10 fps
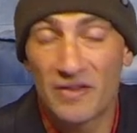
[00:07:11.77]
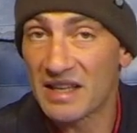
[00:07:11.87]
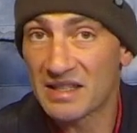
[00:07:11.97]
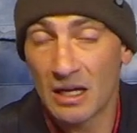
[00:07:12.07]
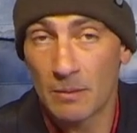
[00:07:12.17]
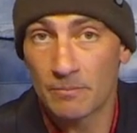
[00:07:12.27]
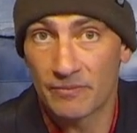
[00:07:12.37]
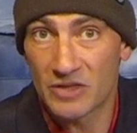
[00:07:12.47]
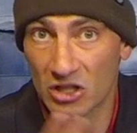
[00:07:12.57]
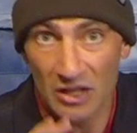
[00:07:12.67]
that same
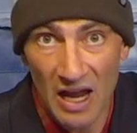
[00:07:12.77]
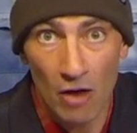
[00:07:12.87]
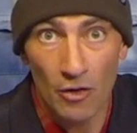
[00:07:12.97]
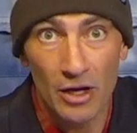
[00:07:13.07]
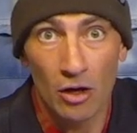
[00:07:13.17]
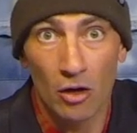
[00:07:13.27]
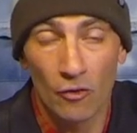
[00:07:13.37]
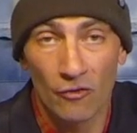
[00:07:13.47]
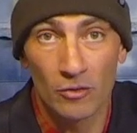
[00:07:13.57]
scenario